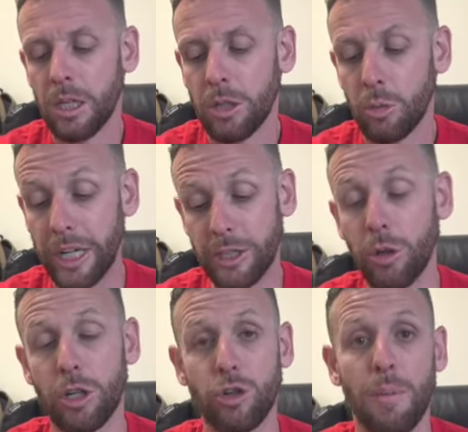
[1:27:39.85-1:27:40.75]
We get to
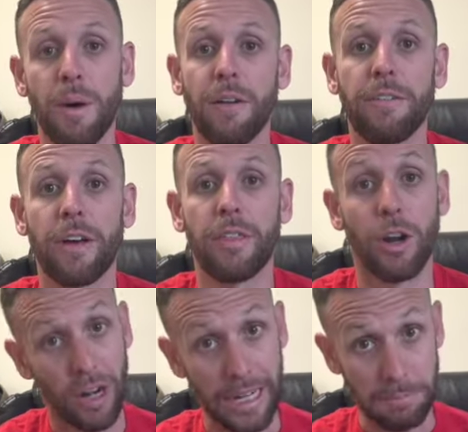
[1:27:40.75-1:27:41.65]
our drop off. They're
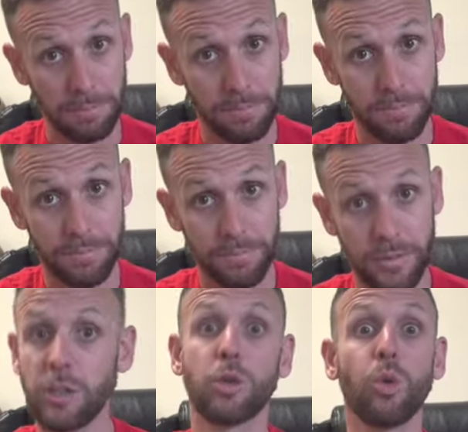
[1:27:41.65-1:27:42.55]
late.
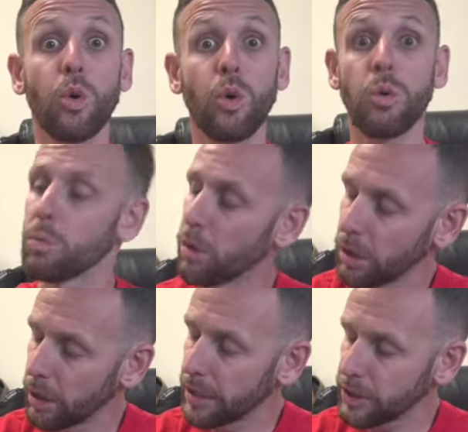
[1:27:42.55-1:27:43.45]
That's cool. We're a
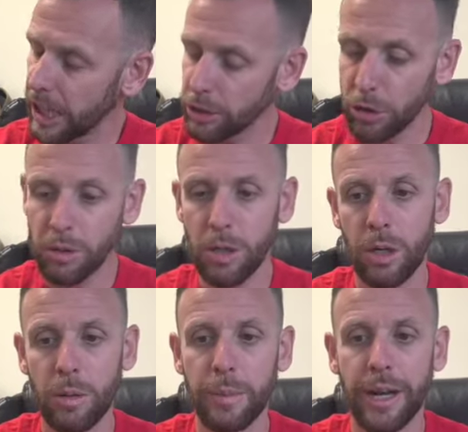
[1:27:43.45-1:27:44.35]
little ahead of schedule.
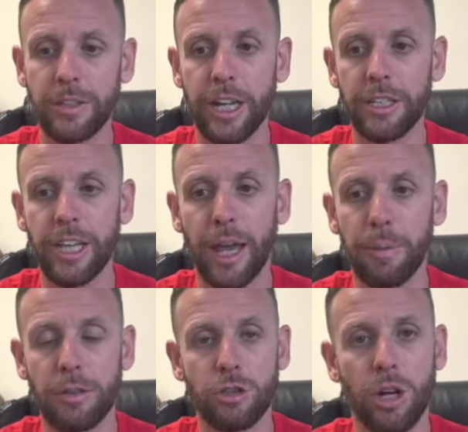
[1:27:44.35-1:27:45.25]
Me and Isaiah just camp out
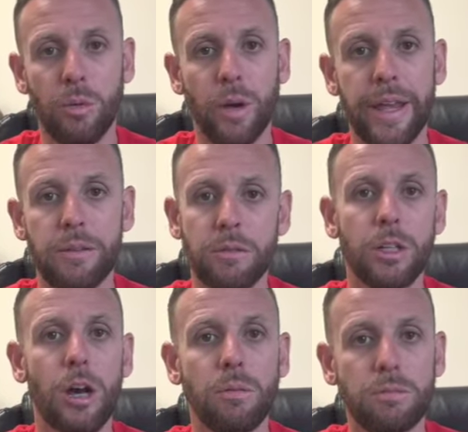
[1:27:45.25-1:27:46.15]
in the truck, wait,
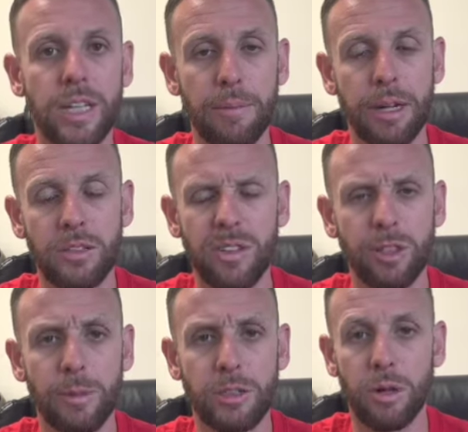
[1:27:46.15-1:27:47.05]
10 minutes, 15
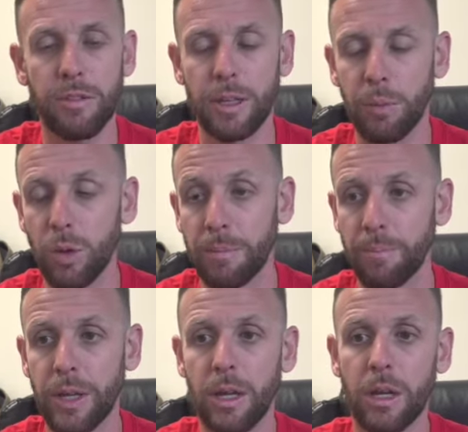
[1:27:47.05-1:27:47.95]
minutes, whatever they pull in.
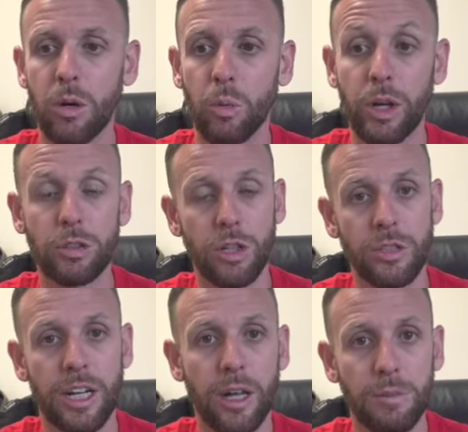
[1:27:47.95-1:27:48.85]
We go start
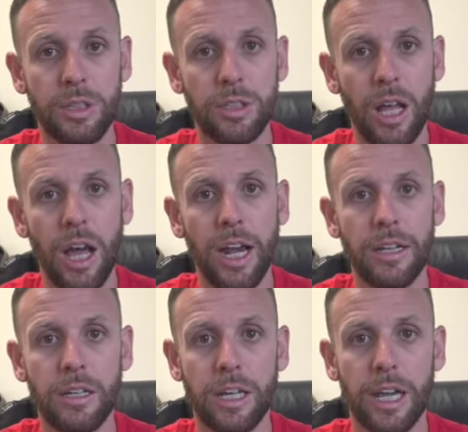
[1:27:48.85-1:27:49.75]
setting up this slide,
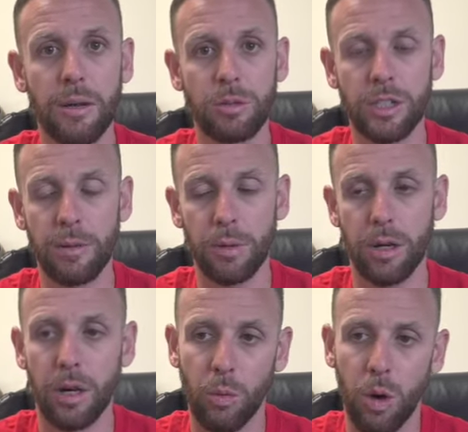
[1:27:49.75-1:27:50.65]
okay? We're setting up
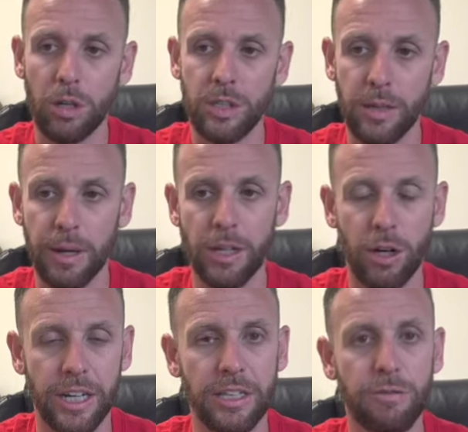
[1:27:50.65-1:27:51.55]
a water slide in the backyard,
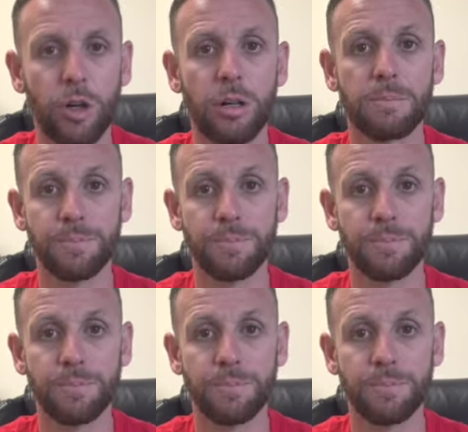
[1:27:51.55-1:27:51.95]
18-footer.